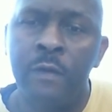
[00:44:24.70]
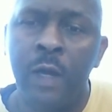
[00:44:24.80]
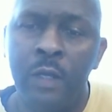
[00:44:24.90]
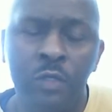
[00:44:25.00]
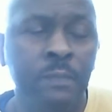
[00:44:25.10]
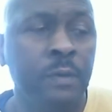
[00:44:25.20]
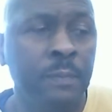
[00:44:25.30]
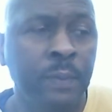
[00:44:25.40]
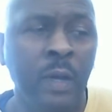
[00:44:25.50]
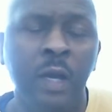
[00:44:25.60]
Are you
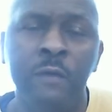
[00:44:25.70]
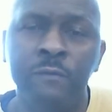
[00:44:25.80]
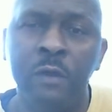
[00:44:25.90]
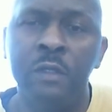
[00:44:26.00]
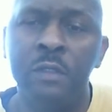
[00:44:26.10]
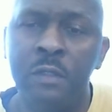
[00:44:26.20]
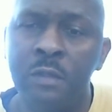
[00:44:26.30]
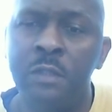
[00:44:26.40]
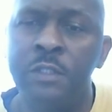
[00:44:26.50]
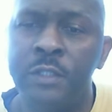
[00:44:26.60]
prepared for,
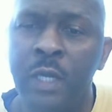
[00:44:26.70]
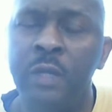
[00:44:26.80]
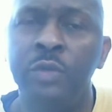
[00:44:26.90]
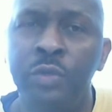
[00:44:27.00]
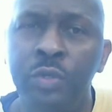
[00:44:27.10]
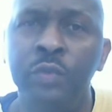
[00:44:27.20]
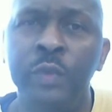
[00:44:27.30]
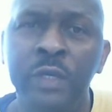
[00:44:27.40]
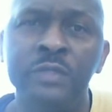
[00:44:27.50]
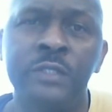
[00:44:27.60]
You said, who
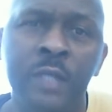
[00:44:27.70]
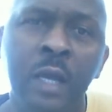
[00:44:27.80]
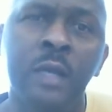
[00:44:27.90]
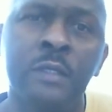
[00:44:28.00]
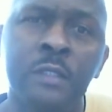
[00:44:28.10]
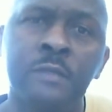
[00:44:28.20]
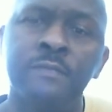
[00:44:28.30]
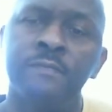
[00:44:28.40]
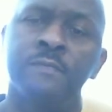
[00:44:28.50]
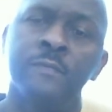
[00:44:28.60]
will stand
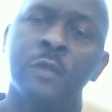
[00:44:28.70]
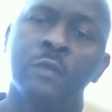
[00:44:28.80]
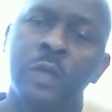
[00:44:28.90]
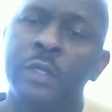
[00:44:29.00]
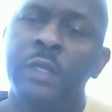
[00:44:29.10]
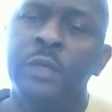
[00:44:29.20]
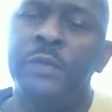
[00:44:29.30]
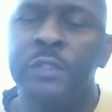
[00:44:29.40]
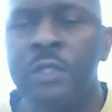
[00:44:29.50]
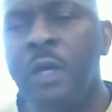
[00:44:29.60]
when he
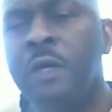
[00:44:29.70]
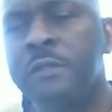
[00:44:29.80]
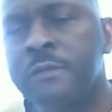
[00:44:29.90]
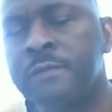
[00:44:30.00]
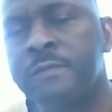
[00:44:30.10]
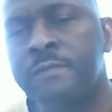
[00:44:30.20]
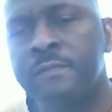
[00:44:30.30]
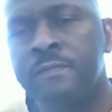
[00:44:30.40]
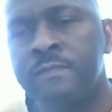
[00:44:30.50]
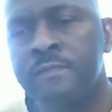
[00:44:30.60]
returns?
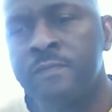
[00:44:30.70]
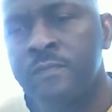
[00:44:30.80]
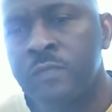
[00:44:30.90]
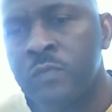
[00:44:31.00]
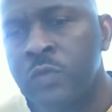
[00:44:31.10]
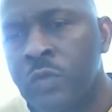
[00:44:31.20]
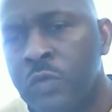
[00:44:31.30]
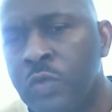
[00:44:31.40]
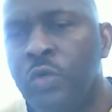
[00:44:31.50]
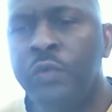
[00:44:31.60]

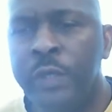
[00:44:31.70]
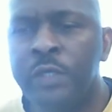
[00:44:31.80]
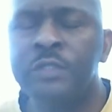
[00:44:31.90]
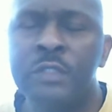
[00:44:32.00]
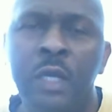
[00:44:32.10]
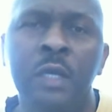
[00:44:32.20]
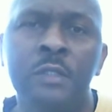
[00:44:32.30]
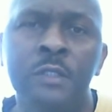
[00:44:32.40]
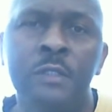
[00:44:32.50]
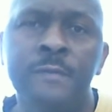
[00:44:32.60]
Who will stand?